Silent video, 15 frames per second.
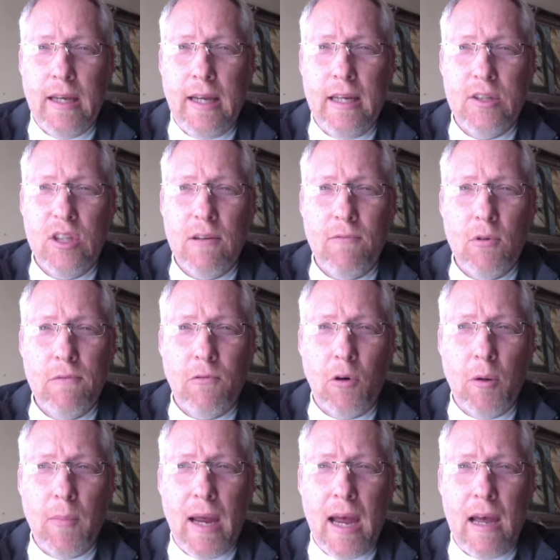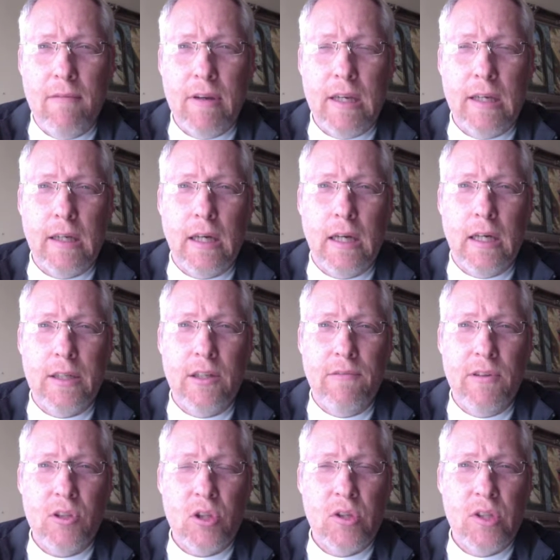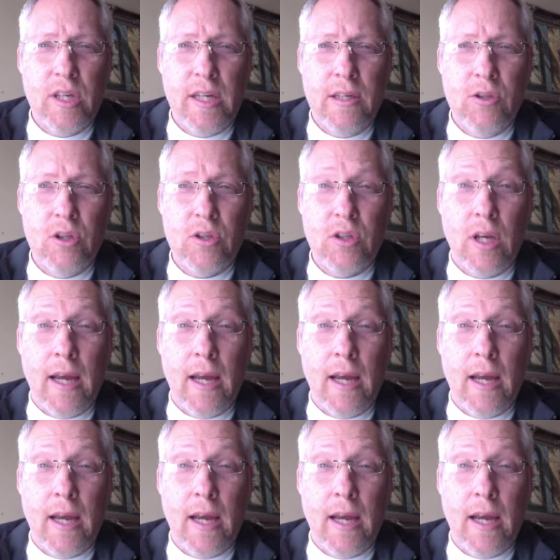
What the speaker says: And it's different from having a deficiency in just